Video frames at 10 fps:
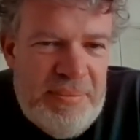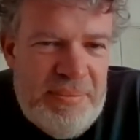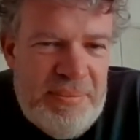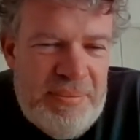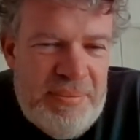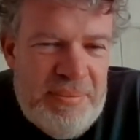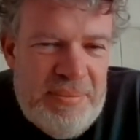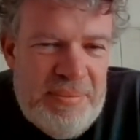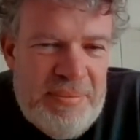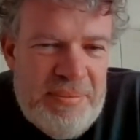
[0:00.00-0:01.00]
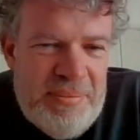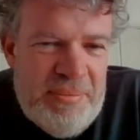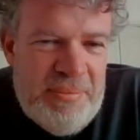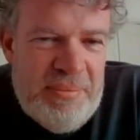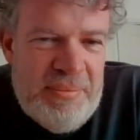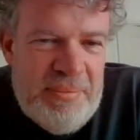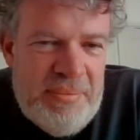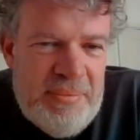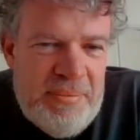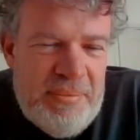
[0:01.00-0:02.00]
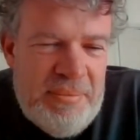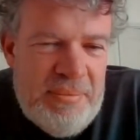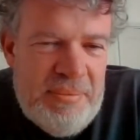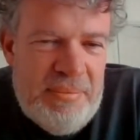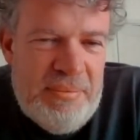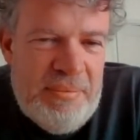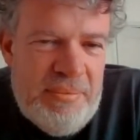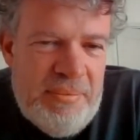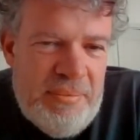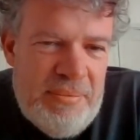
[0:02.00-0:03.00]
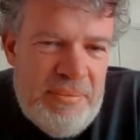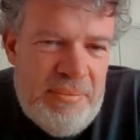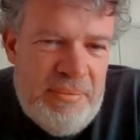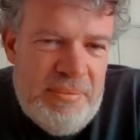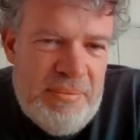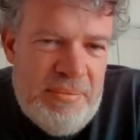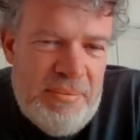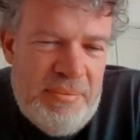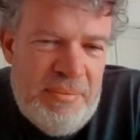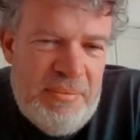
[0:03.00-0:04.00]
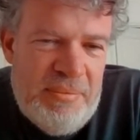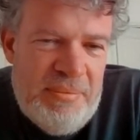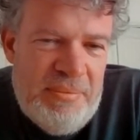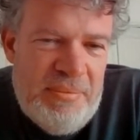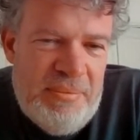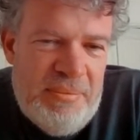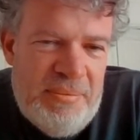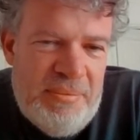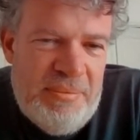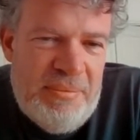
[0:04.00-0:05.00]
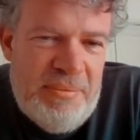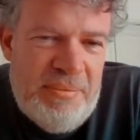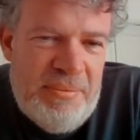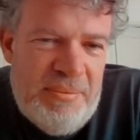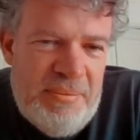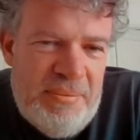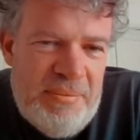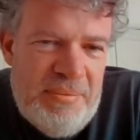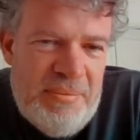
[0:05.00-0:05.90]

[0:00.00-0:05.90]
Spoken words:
The person shown says nothing.